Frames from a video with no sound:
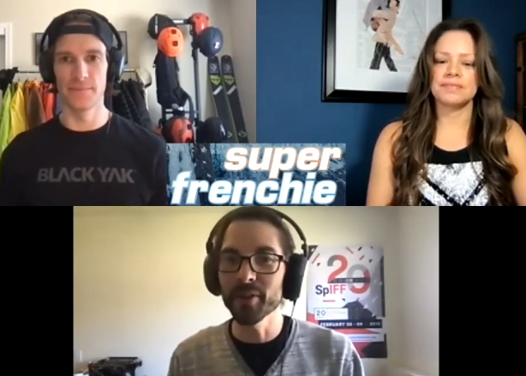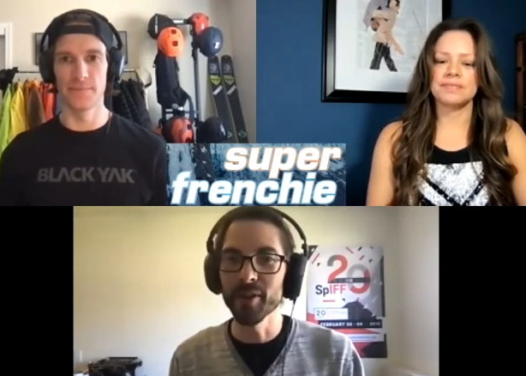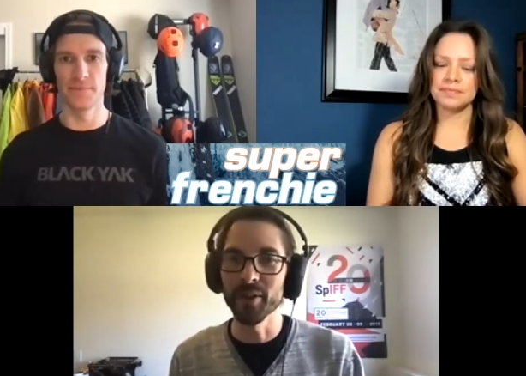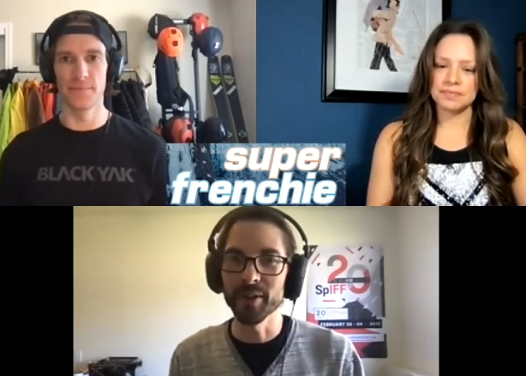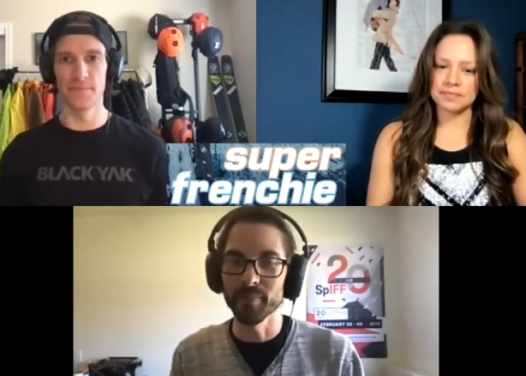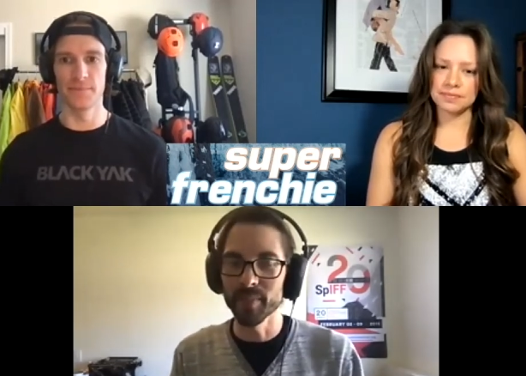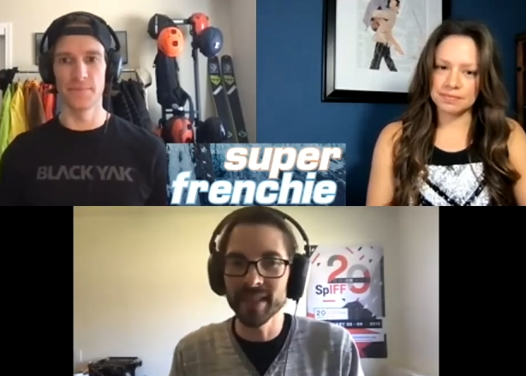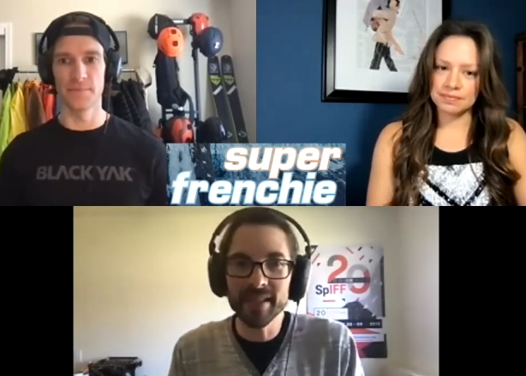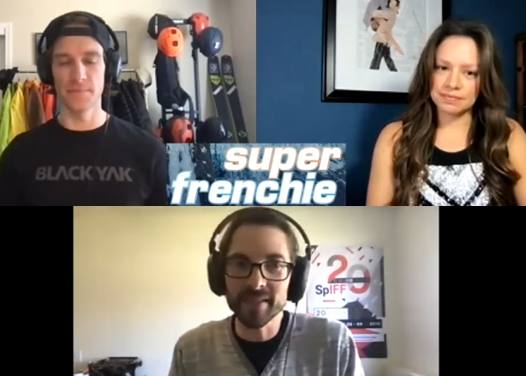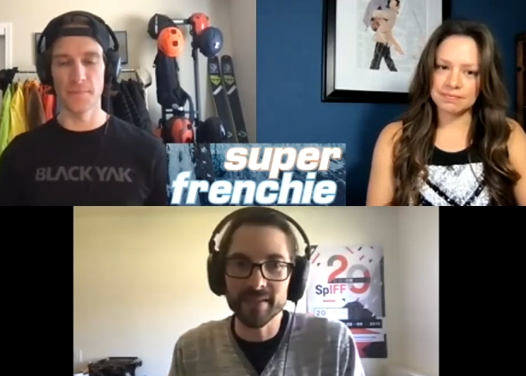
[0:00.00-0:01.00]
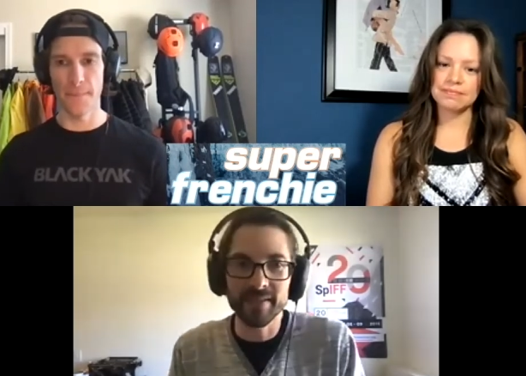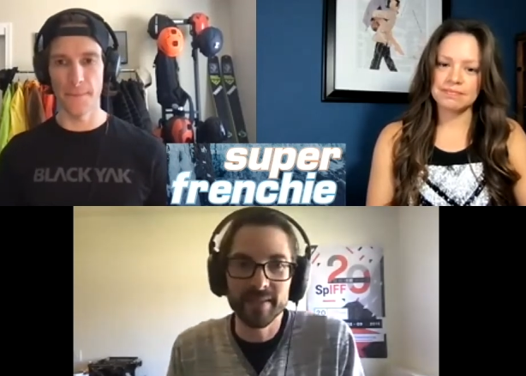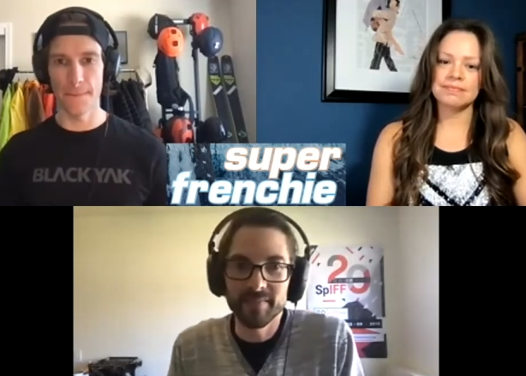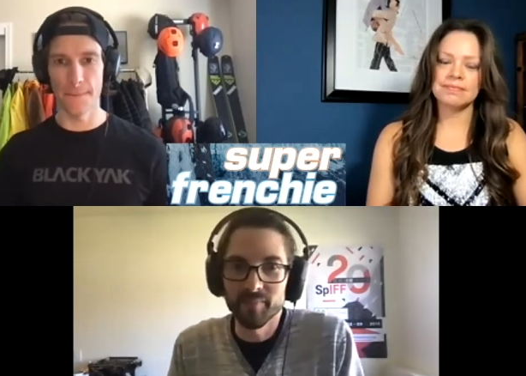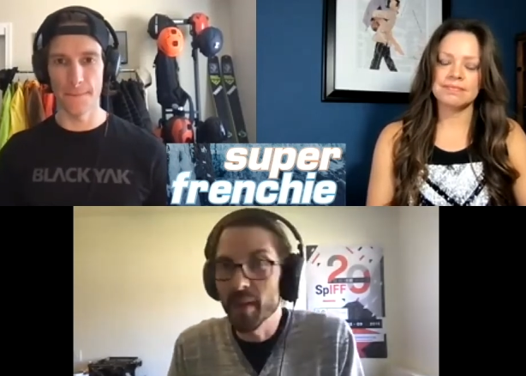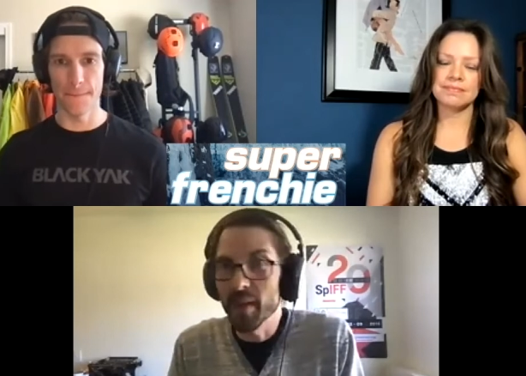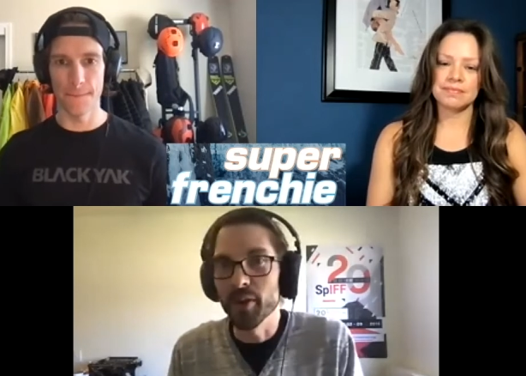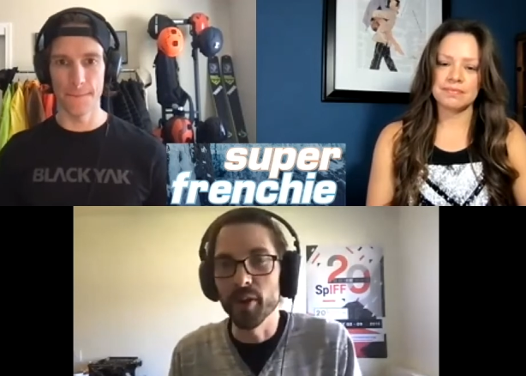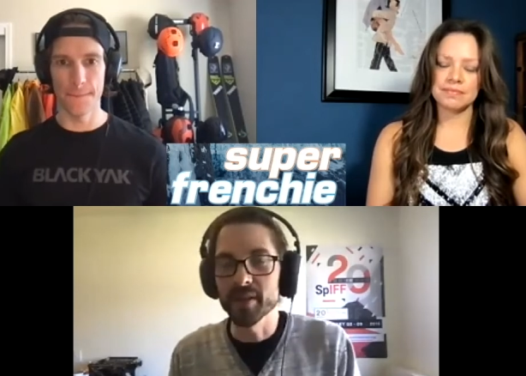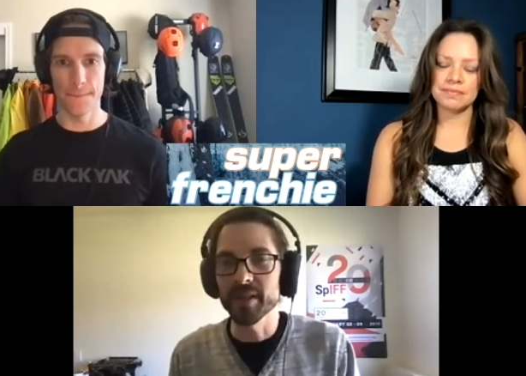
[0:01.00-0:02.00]
Speaker 1: And Matthias never
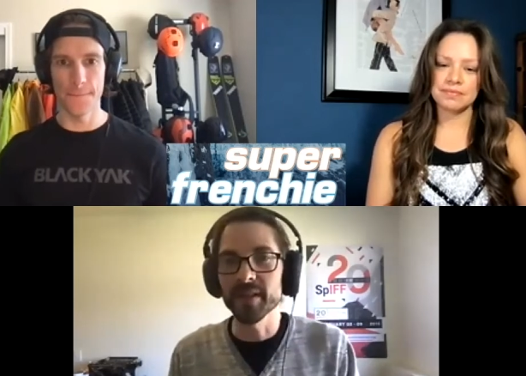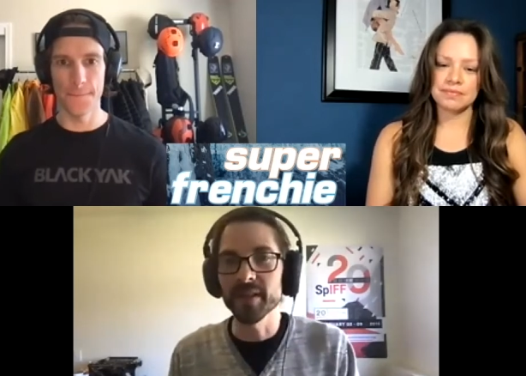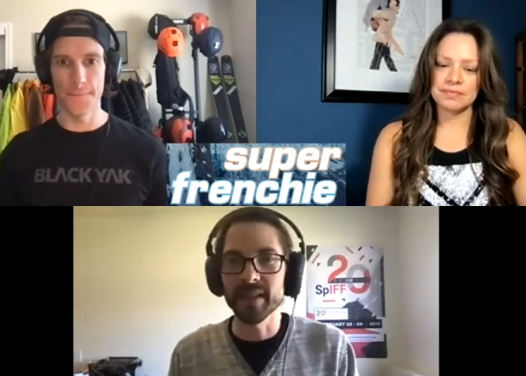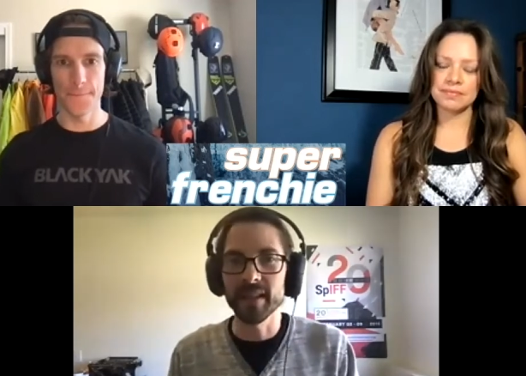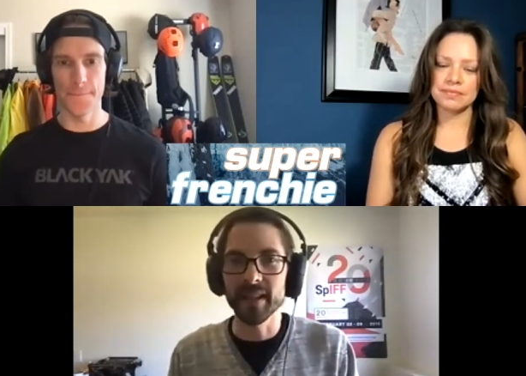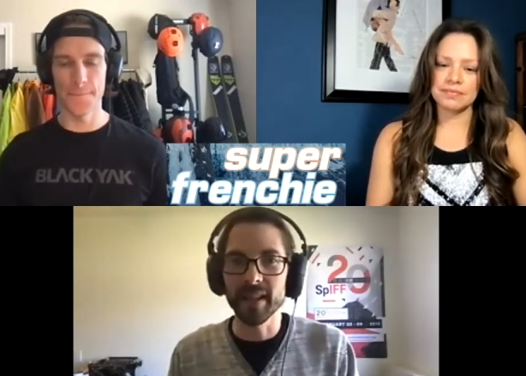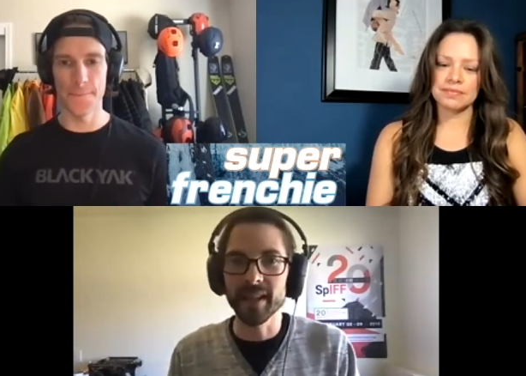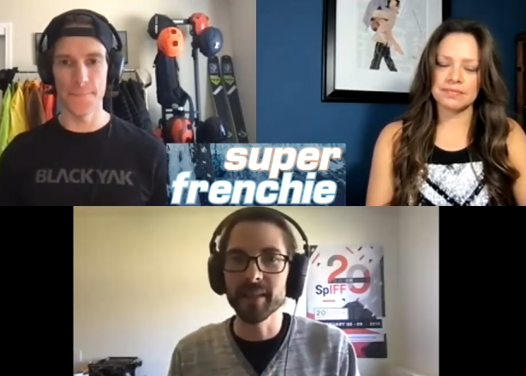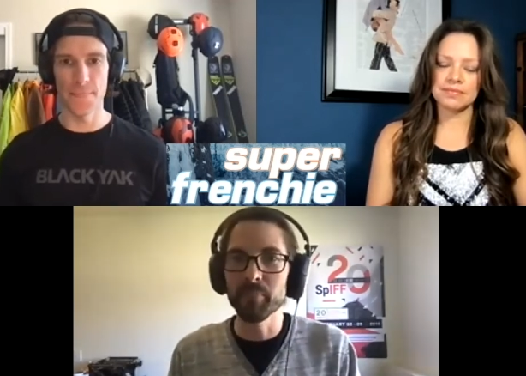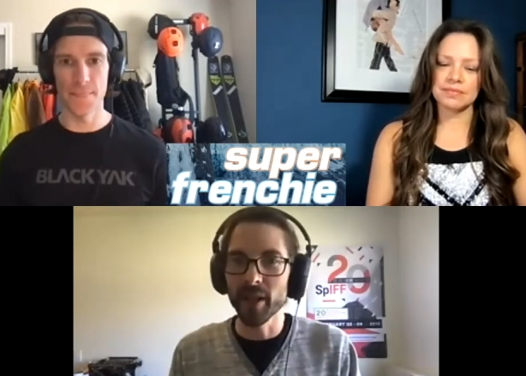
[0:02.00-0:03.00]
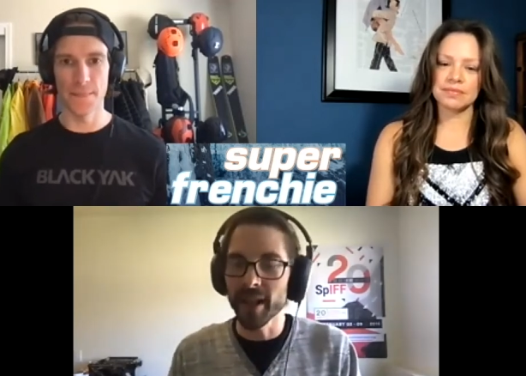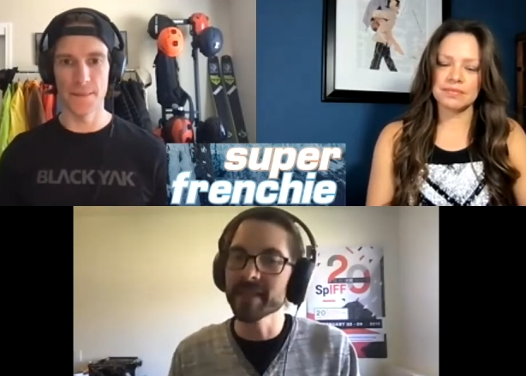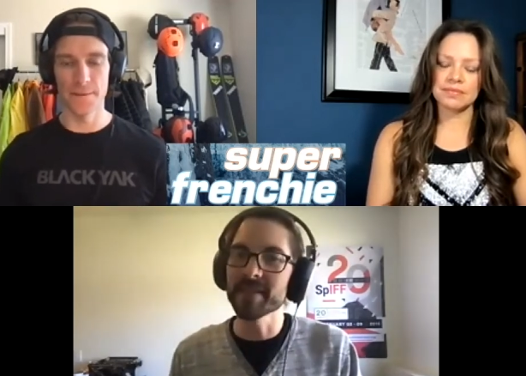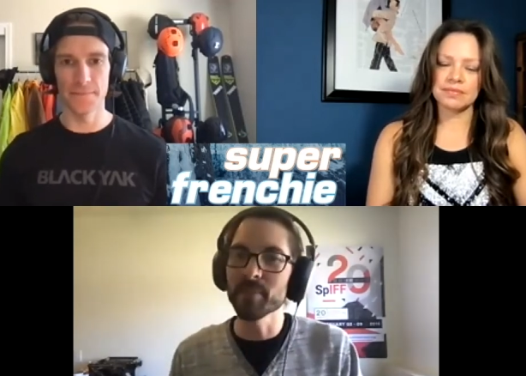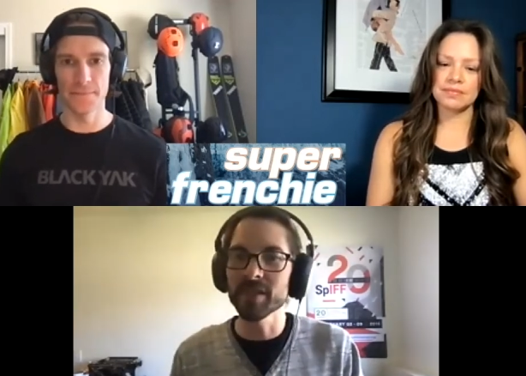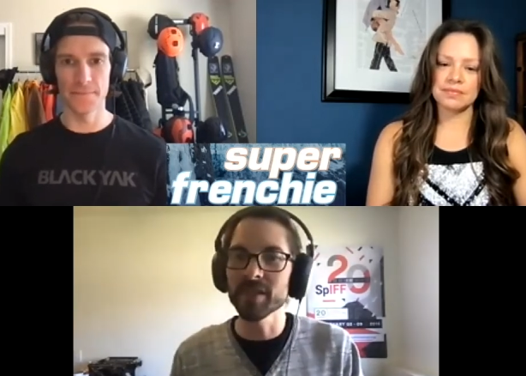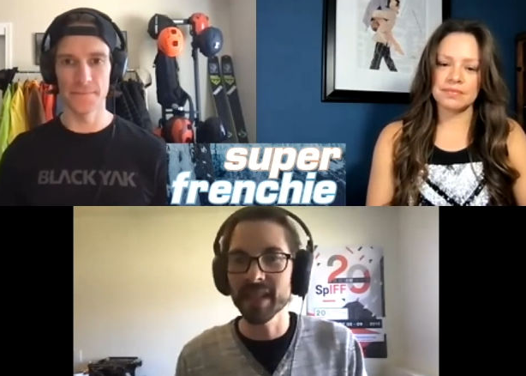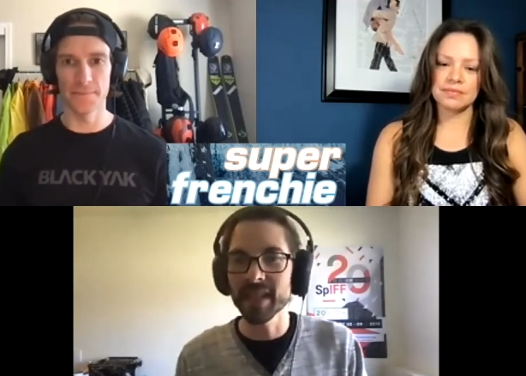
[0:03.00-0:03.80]
knows if it's he plans as much as he can,